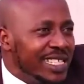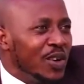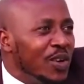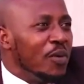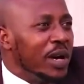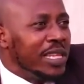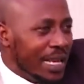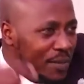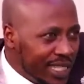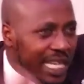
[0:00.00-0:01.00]
is no longer
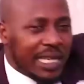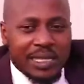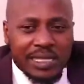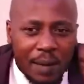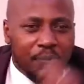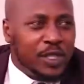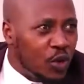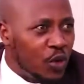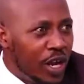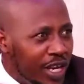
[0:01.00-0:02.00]
worthy. Let me take this
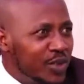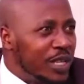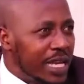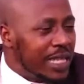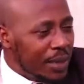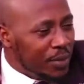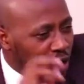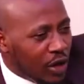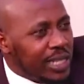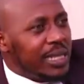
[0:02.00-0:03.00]
capital. Yes. So that, then
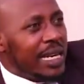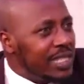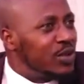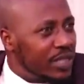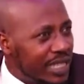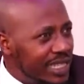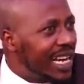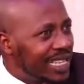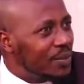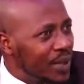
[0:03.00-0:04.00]
me collect the less of them.
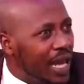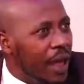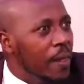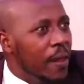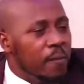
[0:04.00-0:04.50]
Take them there.